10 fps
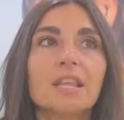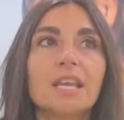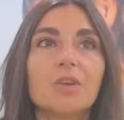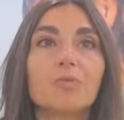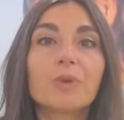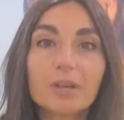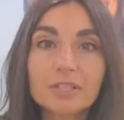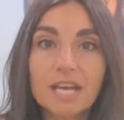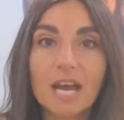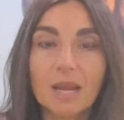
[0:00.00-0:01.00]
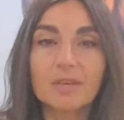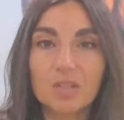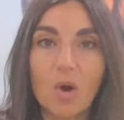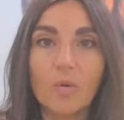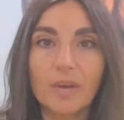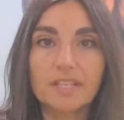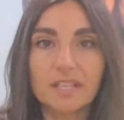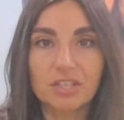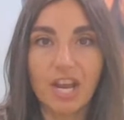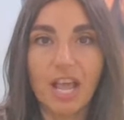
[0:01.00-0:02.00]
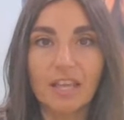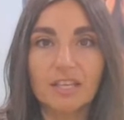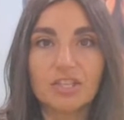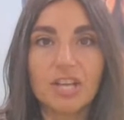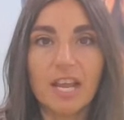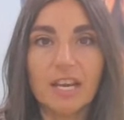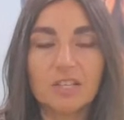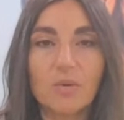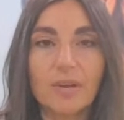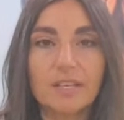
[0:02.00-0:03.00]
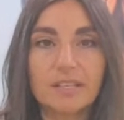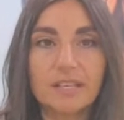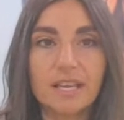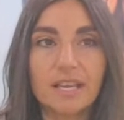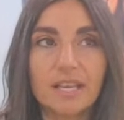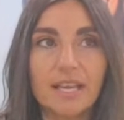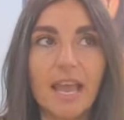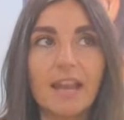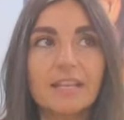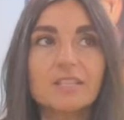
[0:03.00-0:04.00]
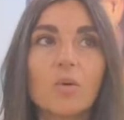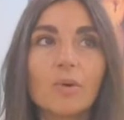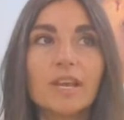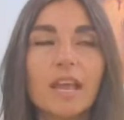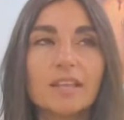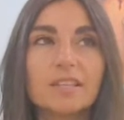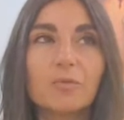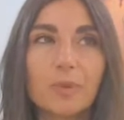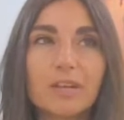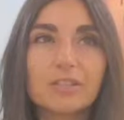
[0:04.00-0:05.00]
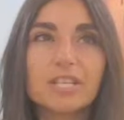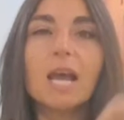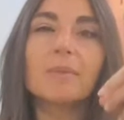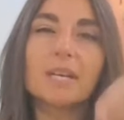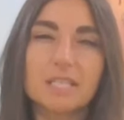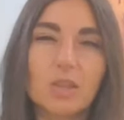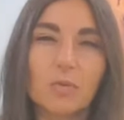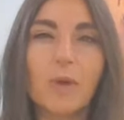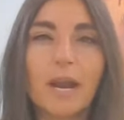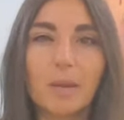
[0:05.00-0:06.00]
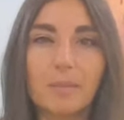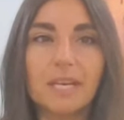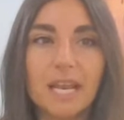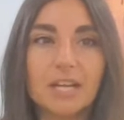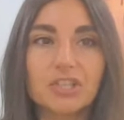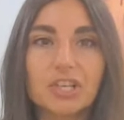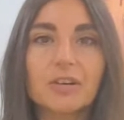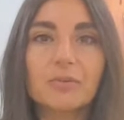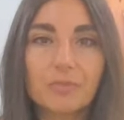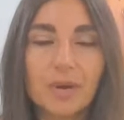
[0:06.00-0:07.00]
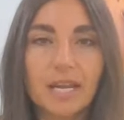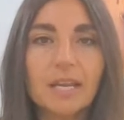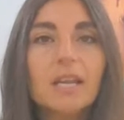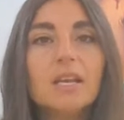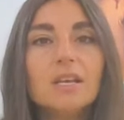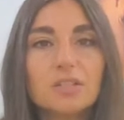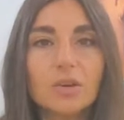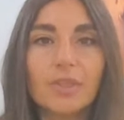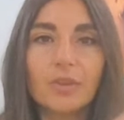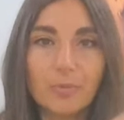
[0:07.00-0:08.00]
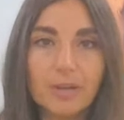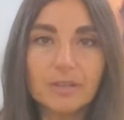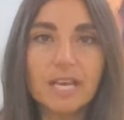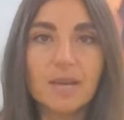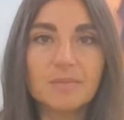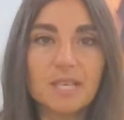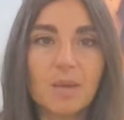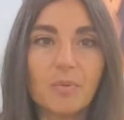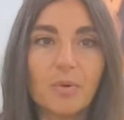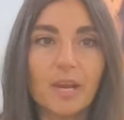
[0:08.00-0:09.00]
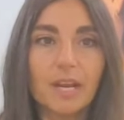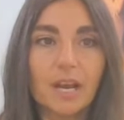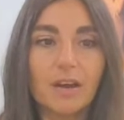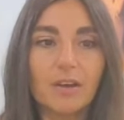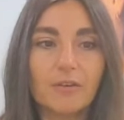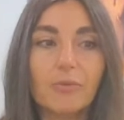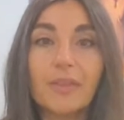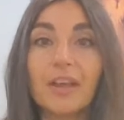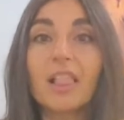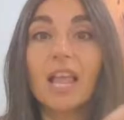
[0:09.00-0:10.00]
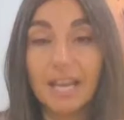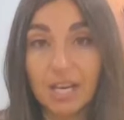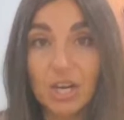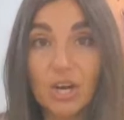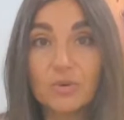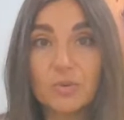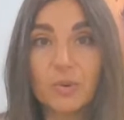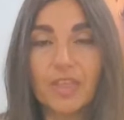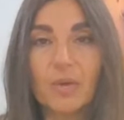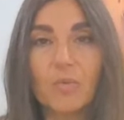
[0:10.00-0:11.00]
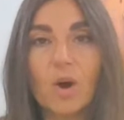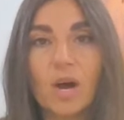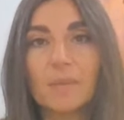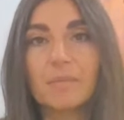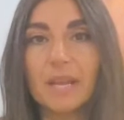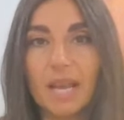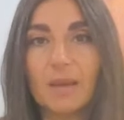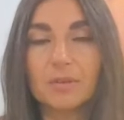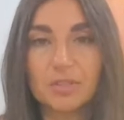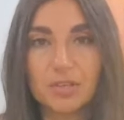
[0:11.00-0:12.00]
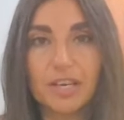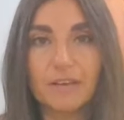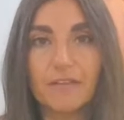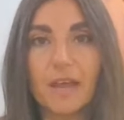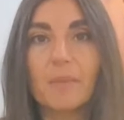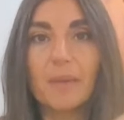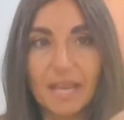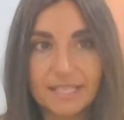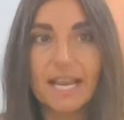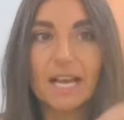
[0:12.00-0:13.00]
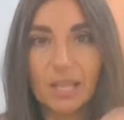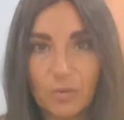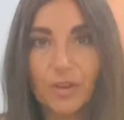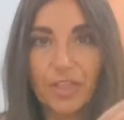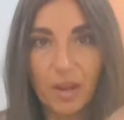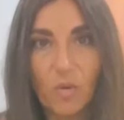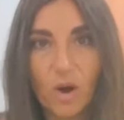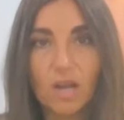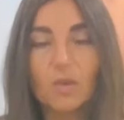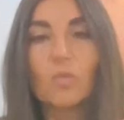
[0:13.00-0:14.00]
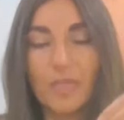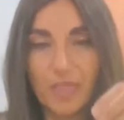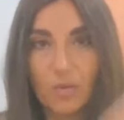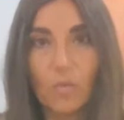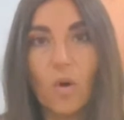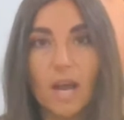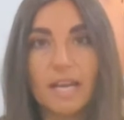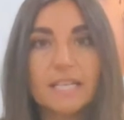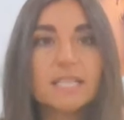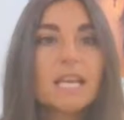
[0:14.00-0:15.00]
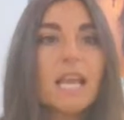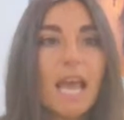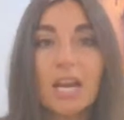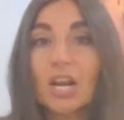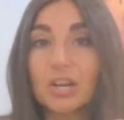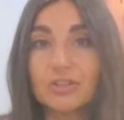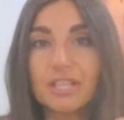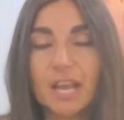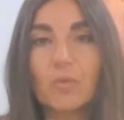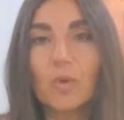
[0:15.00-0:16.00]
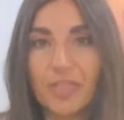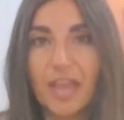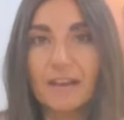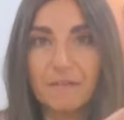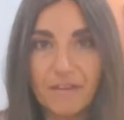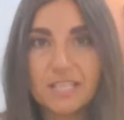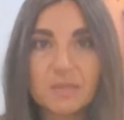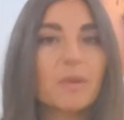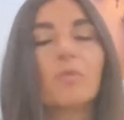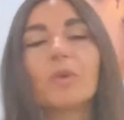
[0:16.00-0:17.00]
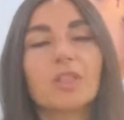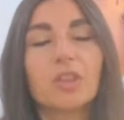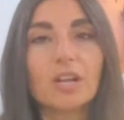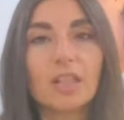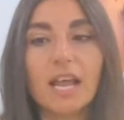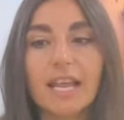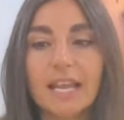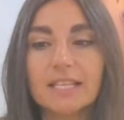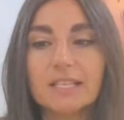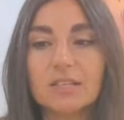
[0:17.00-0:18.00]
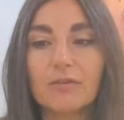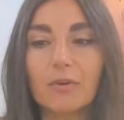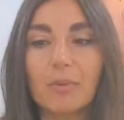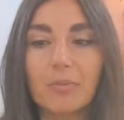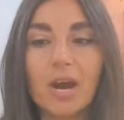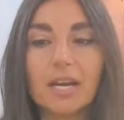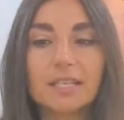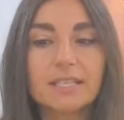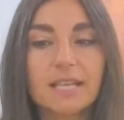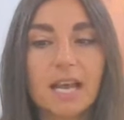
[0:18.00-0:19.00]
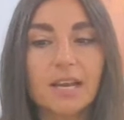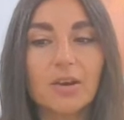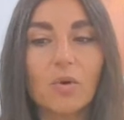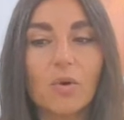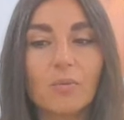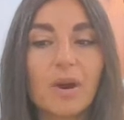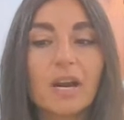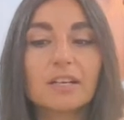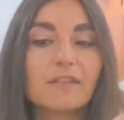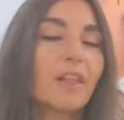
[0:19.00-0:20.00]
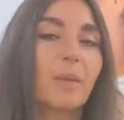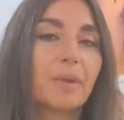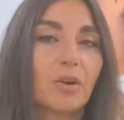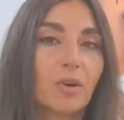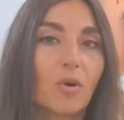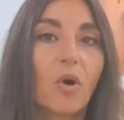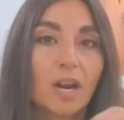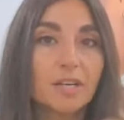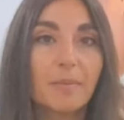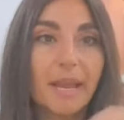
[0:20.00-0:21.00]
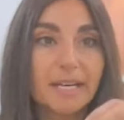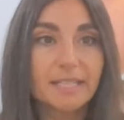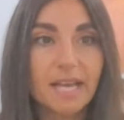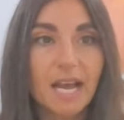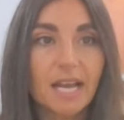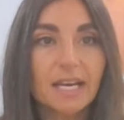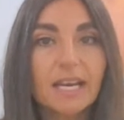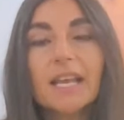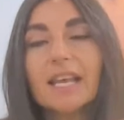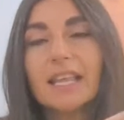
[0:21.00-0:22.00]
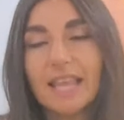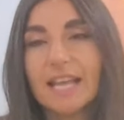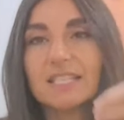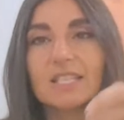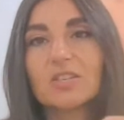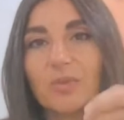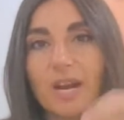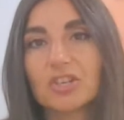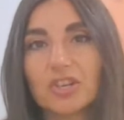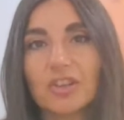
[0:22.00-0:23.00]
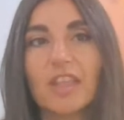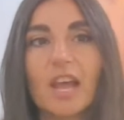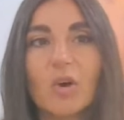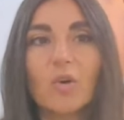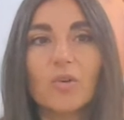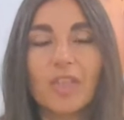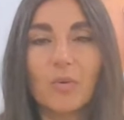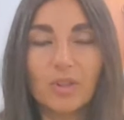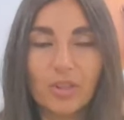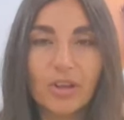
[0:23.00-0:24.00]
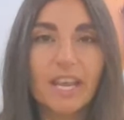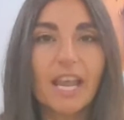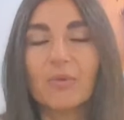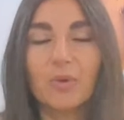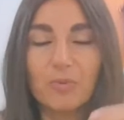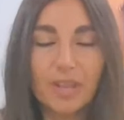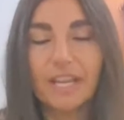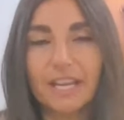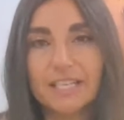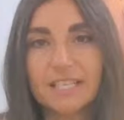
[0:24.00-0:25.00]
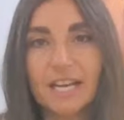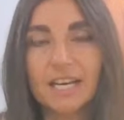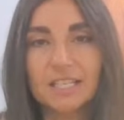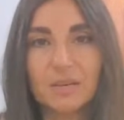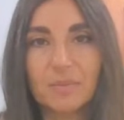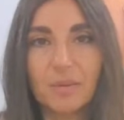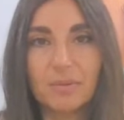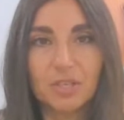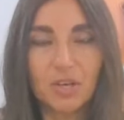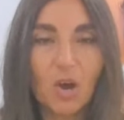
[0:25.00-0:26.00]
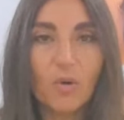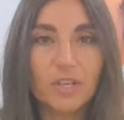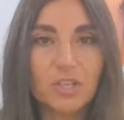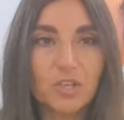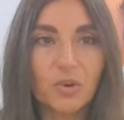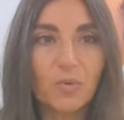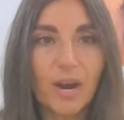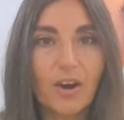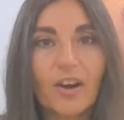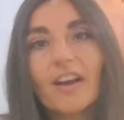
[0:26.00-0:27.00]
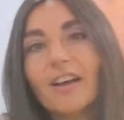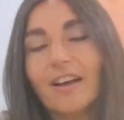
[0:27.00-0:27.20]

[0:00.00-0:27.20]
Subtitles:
the real time is always the challenge, and it's the real time and it's the recommendation, right? So in the real time standpoint of when the client knows what they want, being able to give them exactly what they want when they want it and understand what that investment would look like. And so from a product development or on-demand design, that's the direction that we're looking at, and we're really excited to be able to go into, where